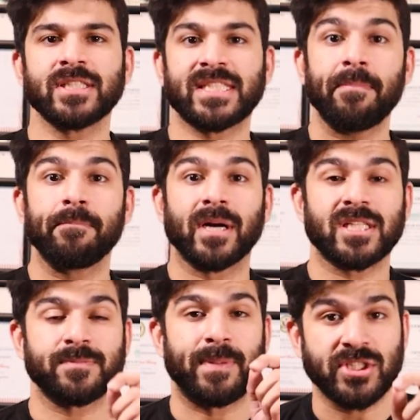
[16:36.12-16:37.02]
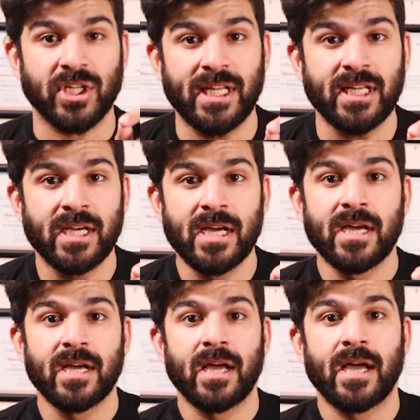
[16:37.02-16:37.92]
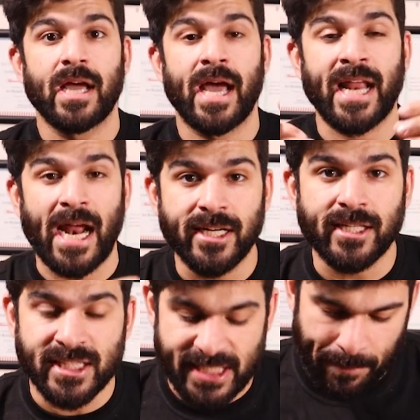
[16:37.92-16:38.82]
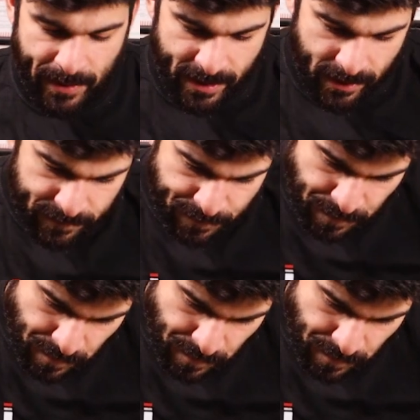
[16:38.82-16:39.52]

concept, but especially an added concept here